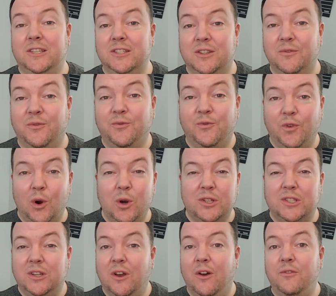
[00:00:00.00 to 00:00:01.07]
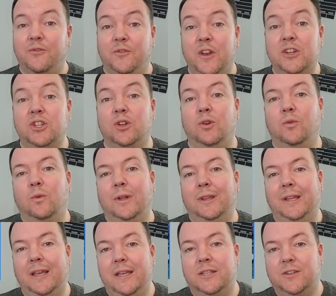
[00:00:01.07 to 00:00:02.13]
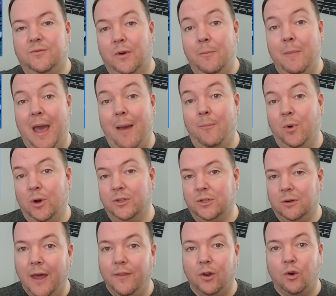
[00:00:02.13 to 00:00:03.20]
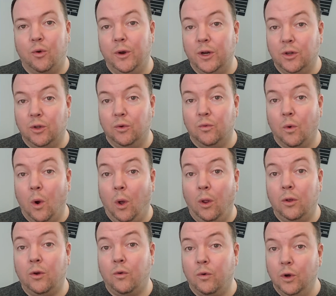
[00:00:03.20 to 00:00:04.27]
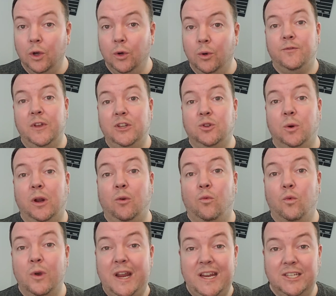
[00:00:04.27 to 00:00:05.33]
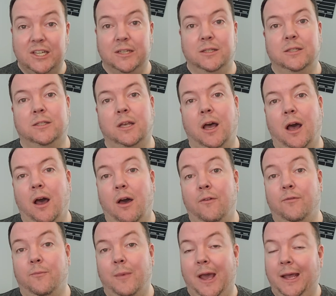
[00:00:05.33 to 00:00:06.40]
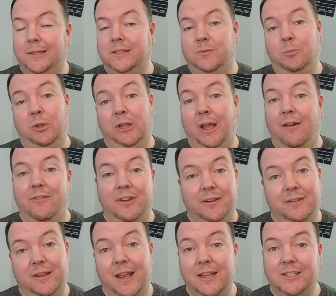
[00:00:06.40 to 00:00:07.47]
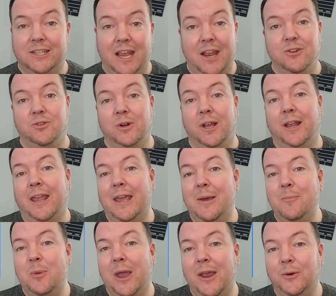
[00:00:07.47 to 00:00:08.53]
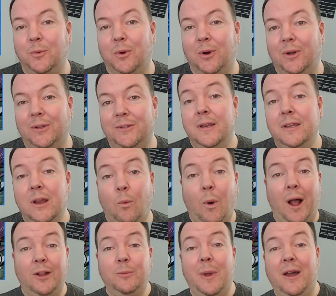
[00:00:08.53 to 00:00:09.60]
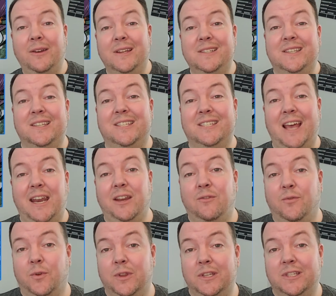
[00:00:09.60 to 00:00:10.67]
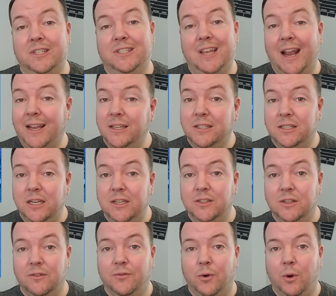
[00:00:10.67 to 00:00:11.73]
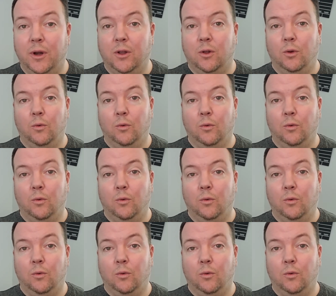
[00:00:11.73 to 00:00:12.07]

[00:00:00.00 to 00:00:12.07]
is the first official release from Matt Mercer and the Critical Role crew, featuring regions of Matt's beloved Exandria campaign world. Now, Wildemount is the setting for the second season of Critical